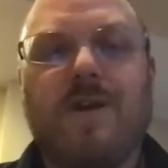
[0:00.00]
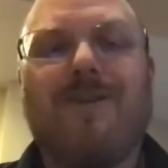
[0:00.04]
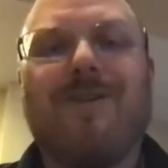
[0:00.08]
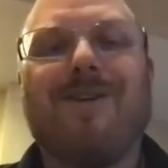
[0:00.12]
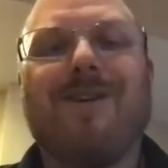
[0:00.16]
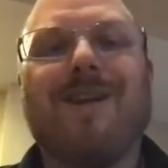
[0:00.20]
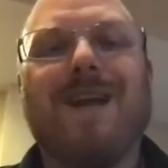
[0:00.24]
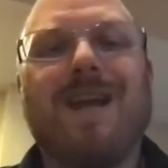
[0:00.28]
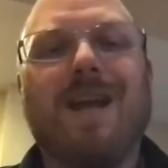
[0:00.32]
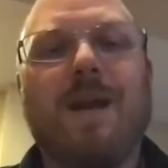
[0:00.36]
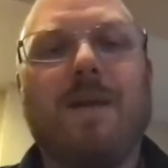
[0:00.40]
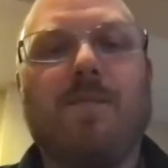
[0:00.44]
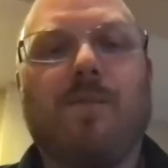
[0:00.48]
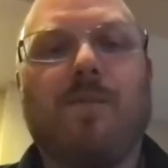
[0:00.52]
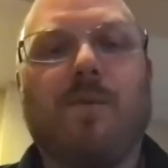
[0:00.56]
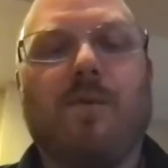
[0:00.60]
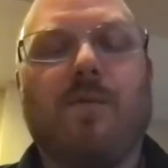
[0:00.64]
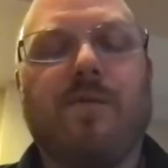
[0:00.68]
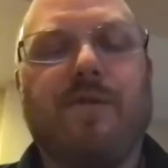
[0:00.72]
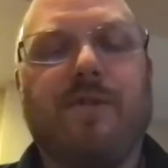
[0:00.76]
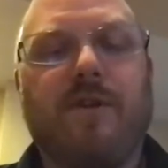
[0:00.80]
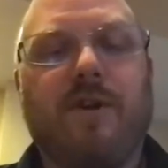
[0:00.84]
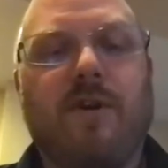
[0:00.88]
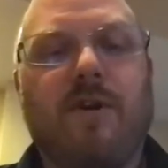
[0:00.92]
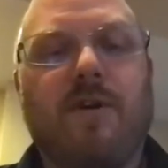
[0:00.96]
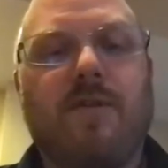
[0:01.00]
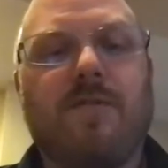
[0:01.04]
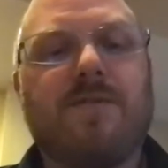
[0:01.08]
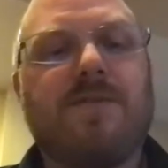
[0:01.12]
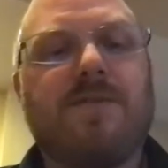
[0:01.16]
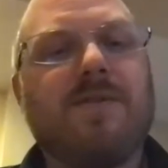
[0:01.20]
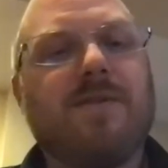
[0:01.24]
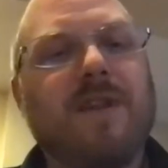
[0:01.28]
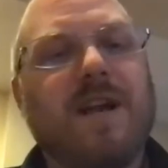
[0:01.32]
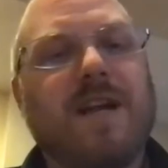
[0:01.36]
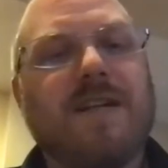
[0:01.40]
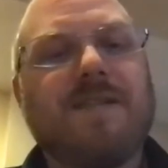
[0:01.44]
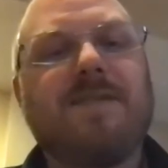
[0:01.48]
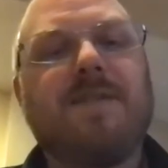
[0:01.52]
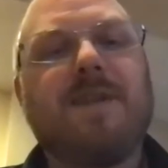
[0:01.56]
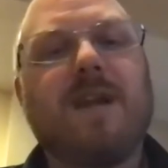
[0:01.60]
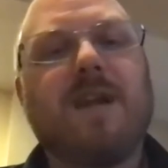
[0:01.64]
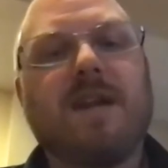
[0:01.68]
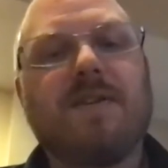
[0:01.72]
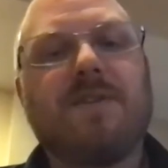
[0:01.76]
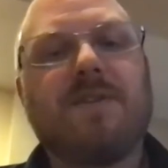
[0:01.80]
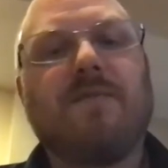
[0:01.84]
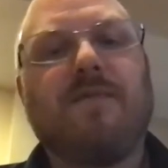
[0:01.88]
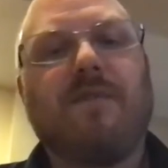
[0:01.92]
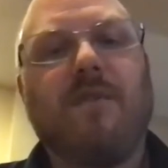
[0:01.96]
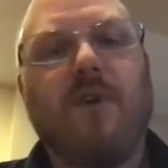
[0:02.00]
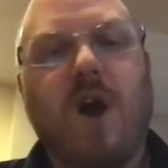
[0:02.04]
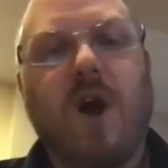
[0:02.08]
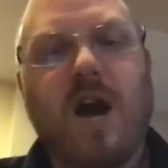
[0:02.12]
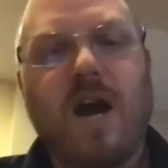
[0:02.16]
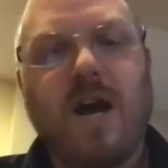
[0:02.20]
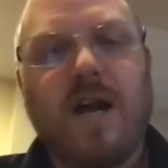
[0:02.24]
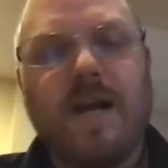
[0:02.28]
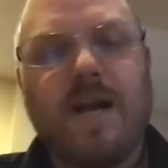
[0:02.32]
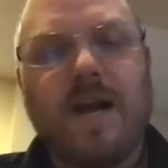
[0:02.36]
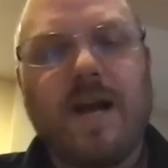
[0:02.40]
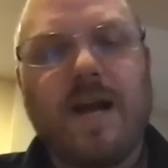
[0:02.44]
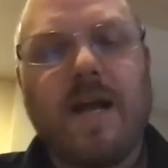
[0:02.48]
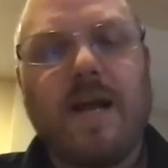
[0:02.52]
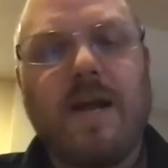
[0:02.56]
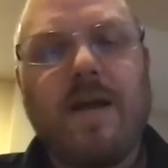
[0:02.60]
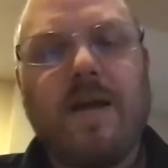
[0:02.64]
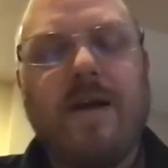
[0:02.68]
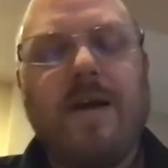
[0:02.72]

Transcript: on April 3rd. So that's next Friday.